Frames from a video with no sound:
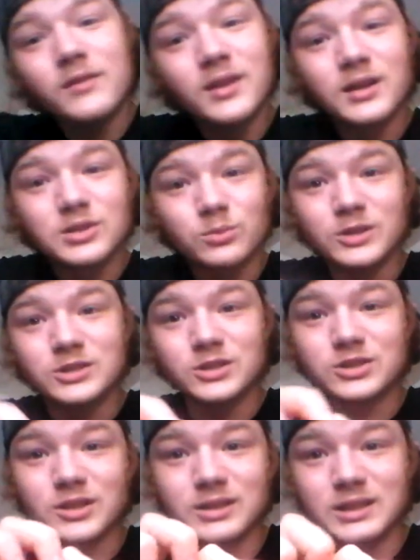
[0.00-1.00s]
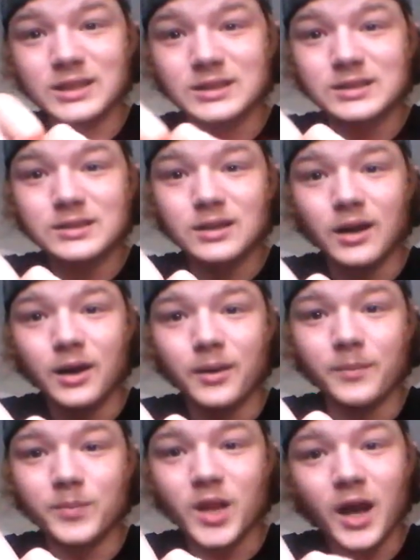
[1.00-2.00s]
done some research on this.
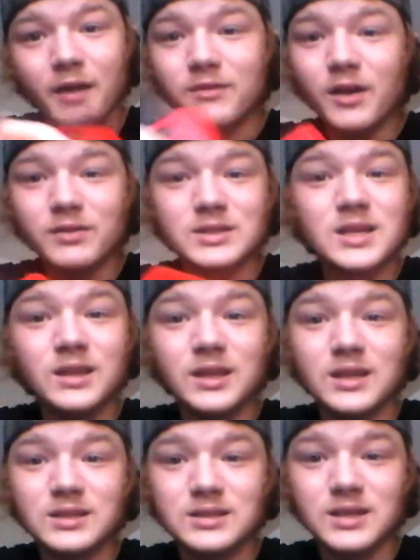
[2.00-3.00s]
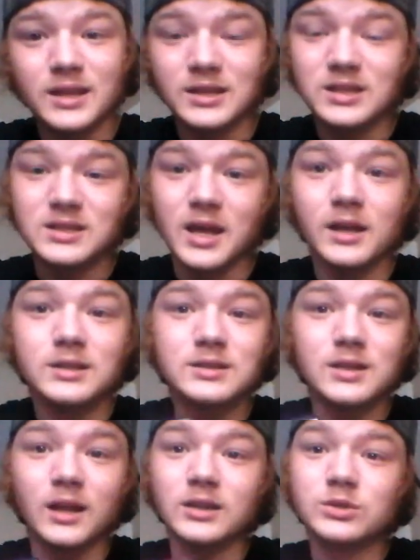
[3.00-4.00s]
I've never seen these in the
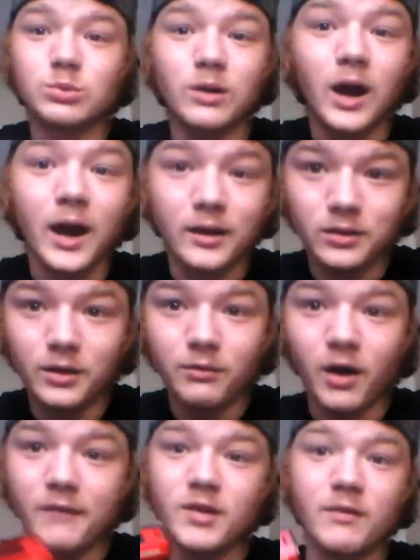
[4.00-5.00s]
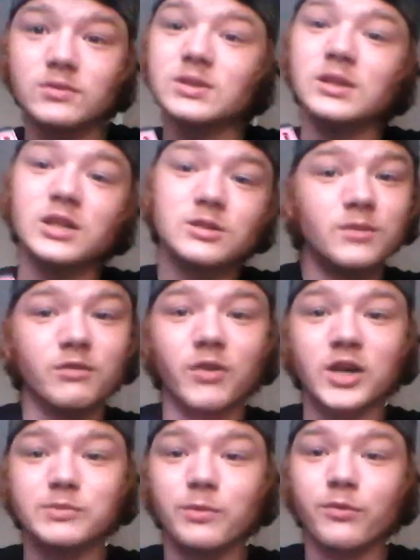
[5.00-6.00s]
States, at least where I live. I've never seen this
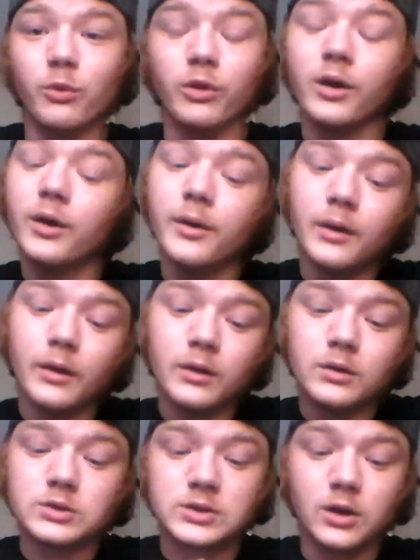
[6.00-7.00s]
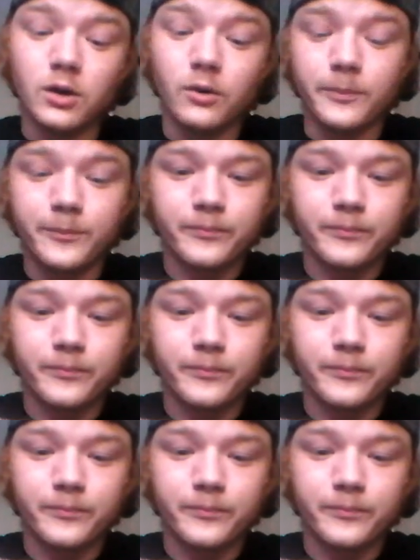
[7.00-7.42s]
device before. So,